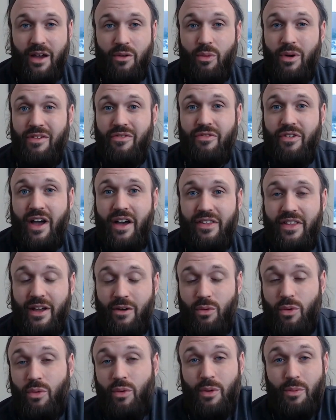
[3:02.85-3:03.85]
And we
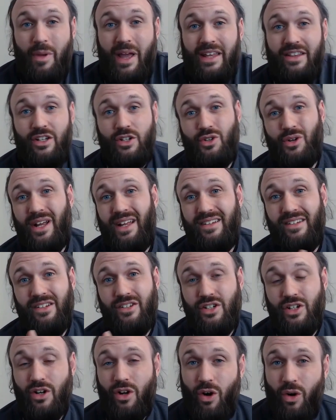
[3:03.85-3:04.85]
found that when we made the
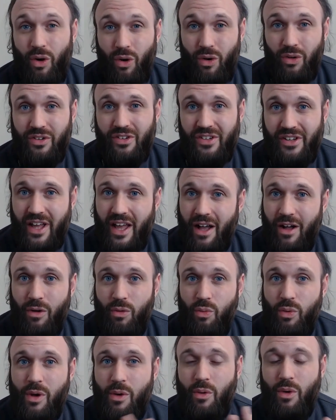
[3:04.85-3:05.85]
transition to
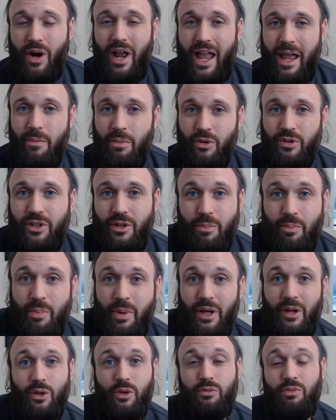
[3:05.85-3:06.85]
wholesale, we were able to
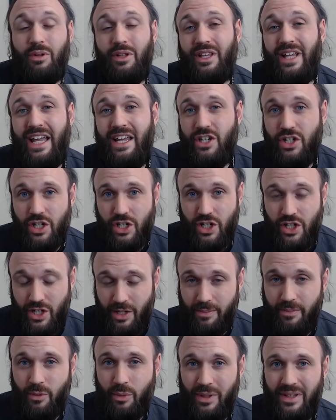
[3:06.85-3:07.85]
build
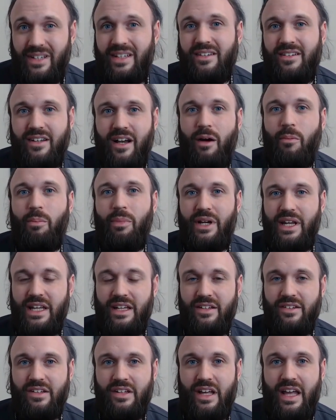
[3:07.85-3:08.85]
relationships with these
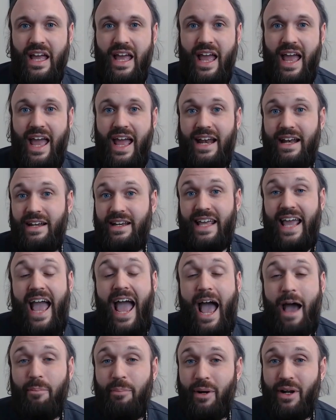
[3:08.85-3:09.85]
companies and
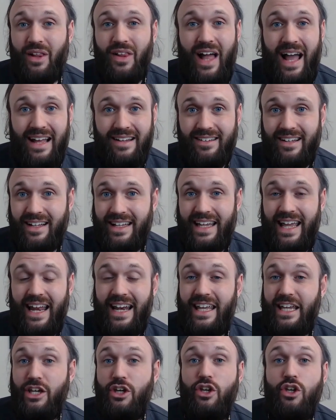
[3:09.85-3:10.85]
capitalize on
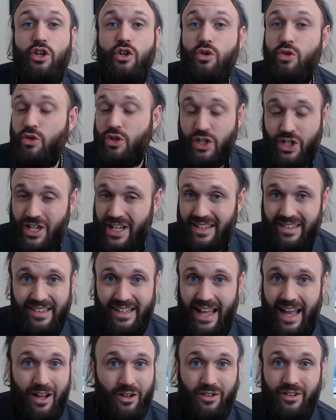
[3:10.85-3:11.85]
getting huge
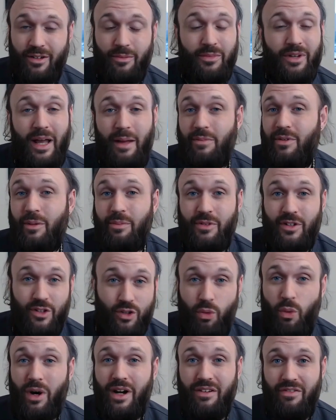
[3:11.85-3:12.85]
discounts, sometimes up
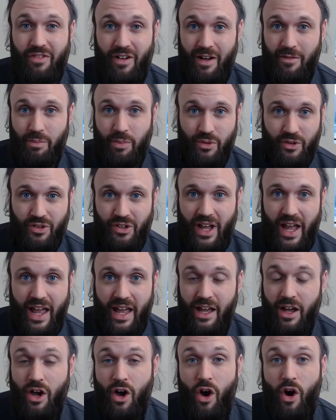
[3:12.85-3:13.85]
to
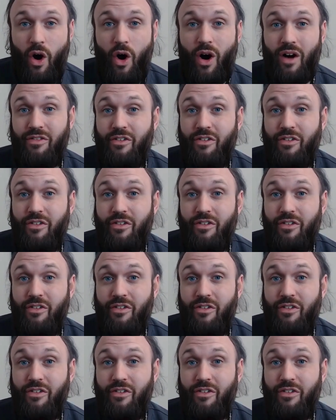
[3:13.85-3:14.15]
25%